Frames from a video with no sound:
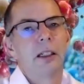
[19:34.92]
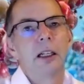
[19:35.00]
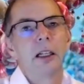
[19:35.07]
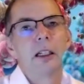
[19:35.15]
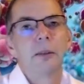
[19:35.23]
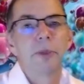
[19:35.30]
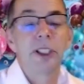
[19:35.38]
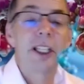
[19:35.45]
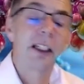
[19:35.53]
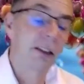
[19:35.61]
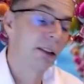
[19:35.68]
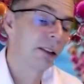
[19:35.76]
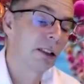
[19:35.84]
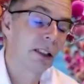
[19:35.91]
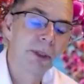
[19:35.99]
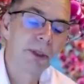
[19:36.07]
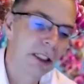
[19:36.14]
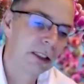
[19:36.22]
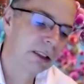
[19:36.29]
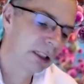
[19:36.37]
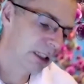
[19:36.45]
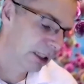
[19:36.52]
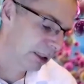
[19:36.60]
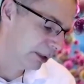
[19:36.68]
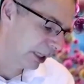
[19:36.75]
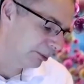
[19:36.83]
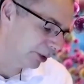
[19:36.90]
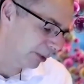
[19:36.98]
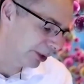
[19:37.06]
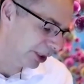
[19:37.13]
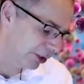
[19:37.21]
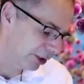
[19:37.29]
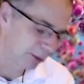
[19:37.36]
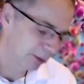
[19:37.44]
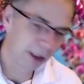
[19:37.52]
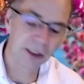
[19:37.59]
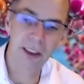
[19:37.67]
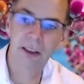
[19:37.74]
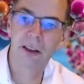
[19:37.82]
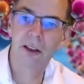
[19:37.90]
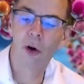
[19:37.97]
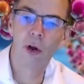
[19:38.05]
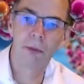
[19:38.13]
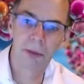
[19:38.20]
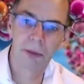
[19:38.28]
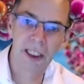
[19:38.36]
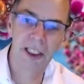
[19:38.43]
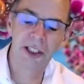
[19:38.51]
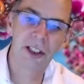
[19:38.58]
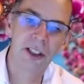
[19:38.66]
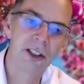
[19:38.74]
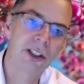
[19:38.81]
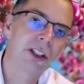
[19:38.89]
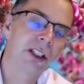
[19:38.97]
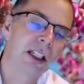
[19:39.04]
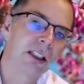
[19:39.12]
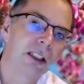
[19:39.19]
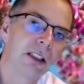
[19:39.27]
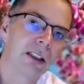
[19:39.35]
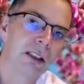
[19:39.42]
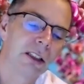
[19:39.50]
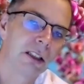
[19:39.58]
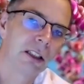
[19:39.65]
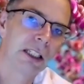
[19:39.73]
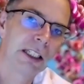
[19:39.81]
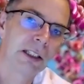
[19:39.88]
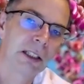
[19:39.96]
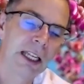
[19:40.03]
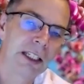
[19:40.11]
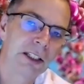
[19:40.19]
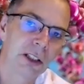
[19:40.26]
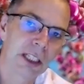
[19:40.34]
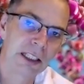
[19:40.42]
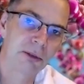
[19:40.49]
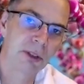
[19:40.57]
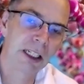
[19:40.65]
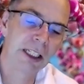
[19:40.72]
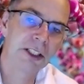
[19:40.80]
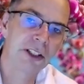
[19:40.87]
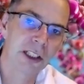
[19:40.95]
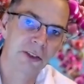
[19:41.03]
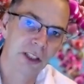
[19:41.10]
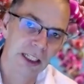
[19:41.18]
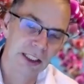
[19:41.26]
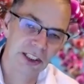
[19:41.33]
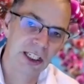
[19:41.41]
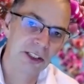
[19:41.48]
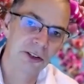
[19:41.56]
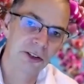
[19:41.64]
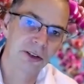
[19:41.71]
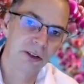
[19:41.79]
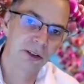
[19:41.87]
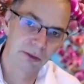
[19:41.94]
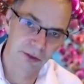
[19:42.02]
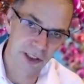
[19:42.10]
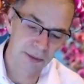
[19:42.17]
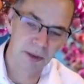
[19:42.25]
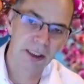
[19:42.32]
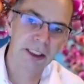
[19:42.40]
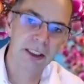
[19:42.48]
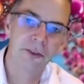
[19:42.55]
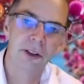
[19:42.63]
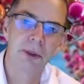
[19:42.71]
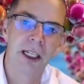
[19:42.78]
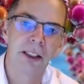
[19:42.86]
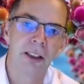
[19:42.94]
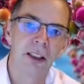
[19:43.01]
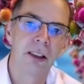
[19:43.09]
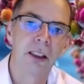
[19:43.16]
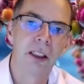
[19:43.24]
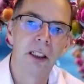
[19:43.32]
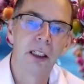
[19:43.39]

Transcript: But yeah, I mean, it probably doesn't work in all patients, and you know, it's really just for that central splitting of the retina.